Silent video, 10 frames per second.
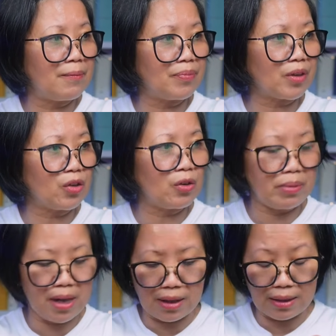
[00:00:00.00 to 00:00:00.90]
you
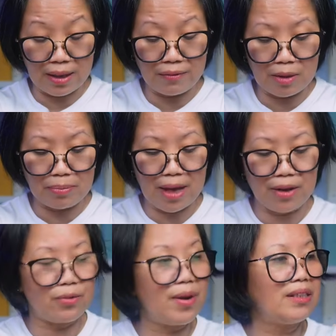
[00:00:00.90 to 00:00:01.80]
lovely
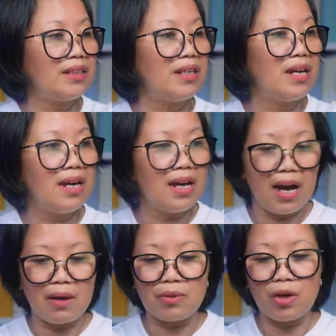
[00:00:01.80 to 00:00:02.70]
plannerettes.
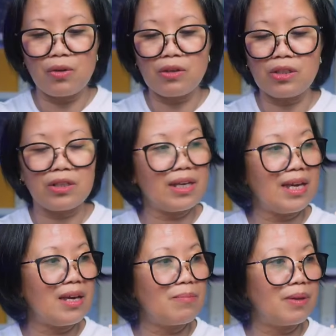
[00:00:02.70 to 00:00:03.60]
I'm going to
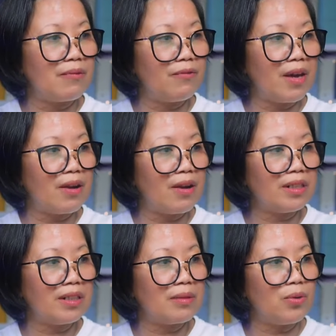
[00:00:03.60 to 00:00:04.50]
keep it very
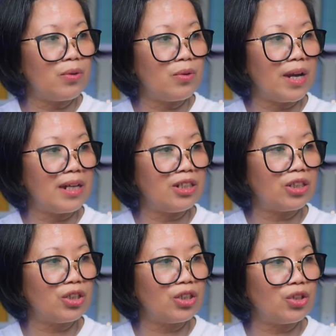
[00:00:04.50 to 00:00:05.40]
simple and
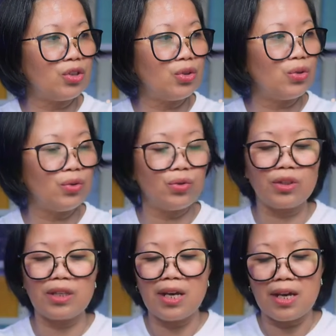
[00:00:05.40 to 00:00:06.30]
just use
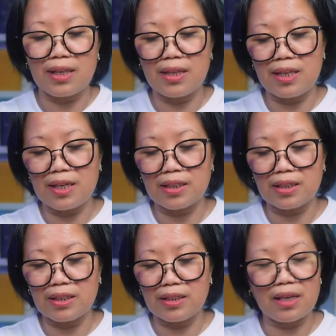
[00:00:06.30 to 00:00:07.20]
this
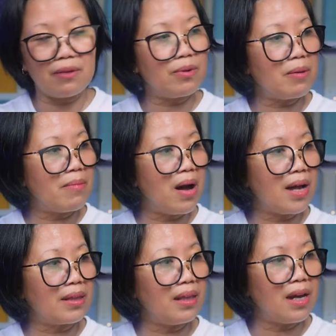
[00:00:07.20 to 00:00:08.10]
zebra mild
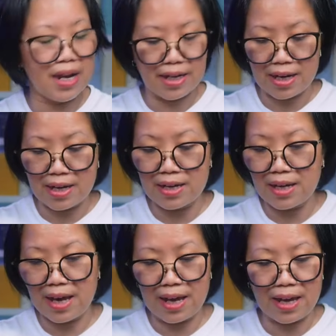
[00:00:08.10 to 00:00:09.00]
liner,
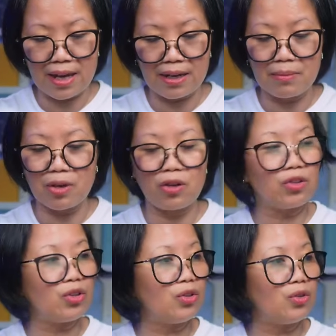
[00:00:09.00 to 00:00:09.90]
and I'm going to
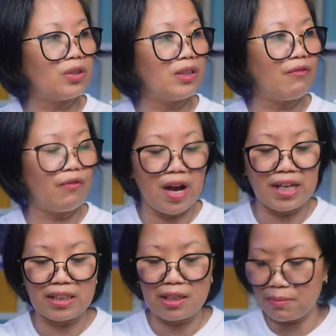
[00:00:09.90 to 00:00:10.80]
use the fine
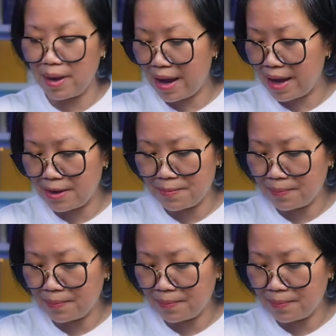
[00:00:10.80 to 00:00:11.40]
tip N.